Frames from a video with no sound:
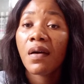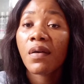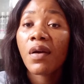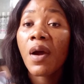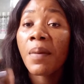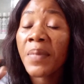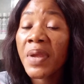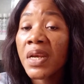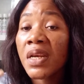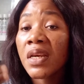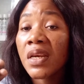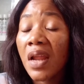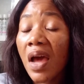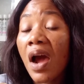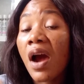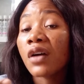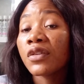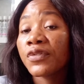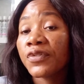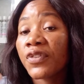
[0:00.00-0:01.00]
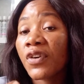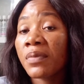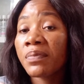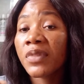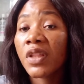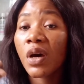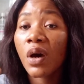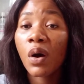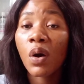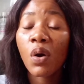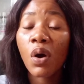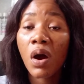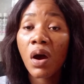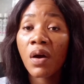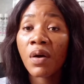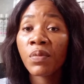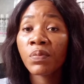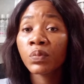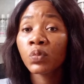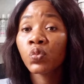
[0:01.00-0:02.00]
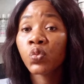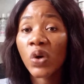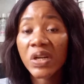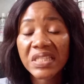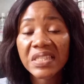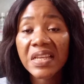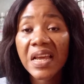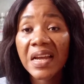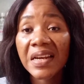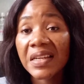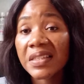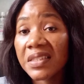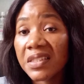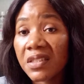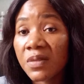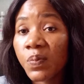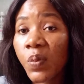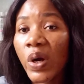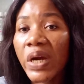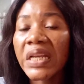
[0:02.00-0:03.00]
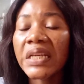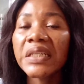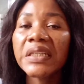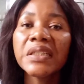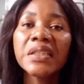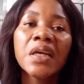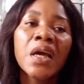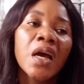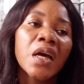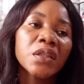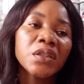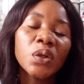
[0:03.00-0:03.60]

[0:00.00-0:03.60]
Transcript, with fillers: coming out from the um, water that is boiling,